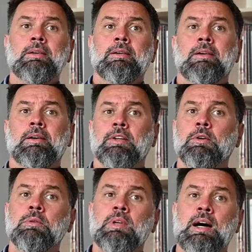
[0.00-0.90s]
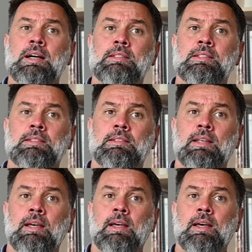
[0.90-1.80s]
uh, known as
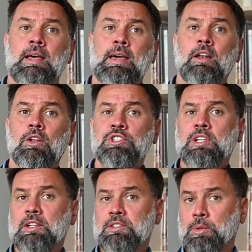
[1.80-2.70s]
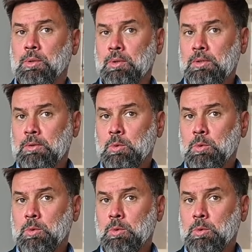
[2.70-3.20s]
the Ecological School,